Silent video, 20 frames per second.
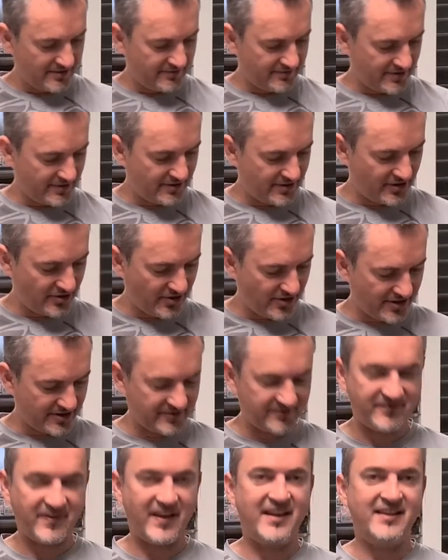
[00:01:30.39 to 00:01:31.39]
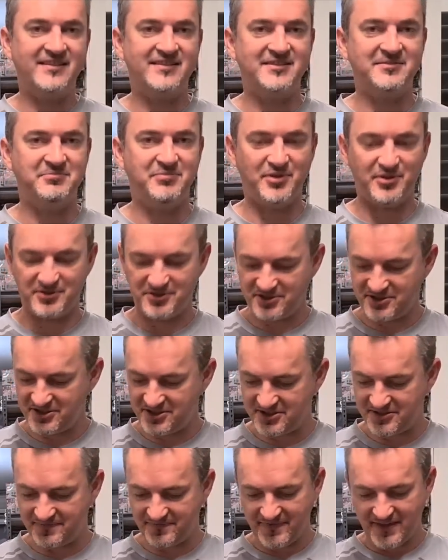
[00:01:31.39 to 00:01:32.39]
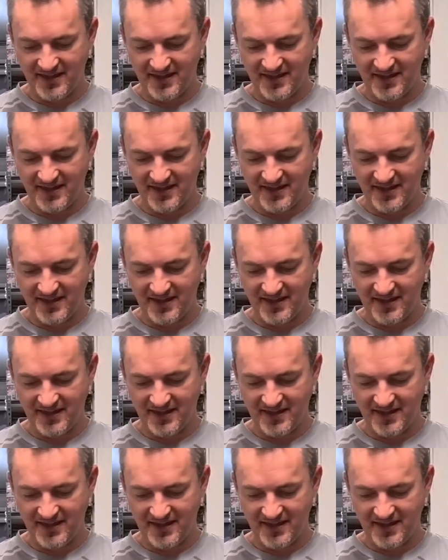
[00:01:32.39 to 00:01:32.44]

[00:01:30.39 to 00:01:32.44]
very nice fancy boxes,